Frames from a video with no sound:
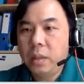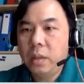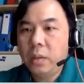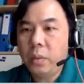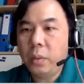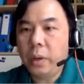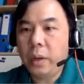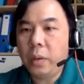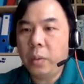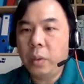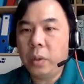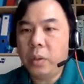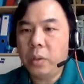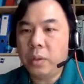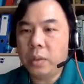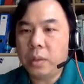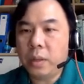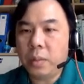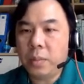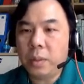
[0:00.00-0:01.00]
when I want to
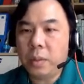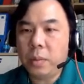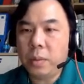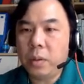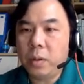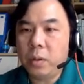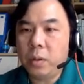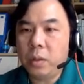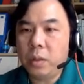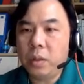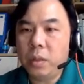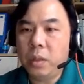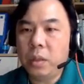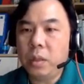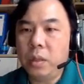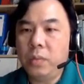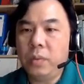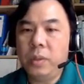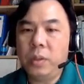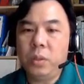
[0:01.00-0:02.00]
sum up all these
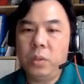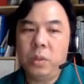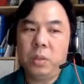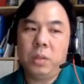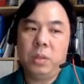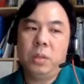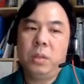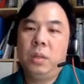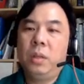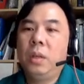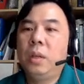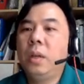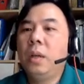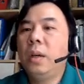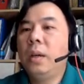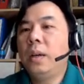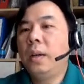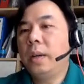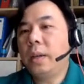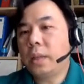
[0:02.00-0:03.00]
individual
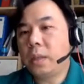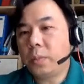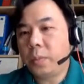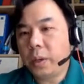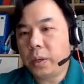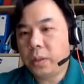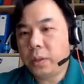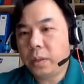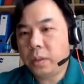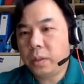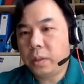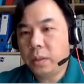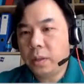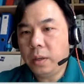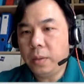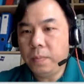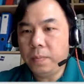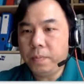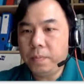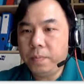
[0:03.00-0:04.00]
expression, right?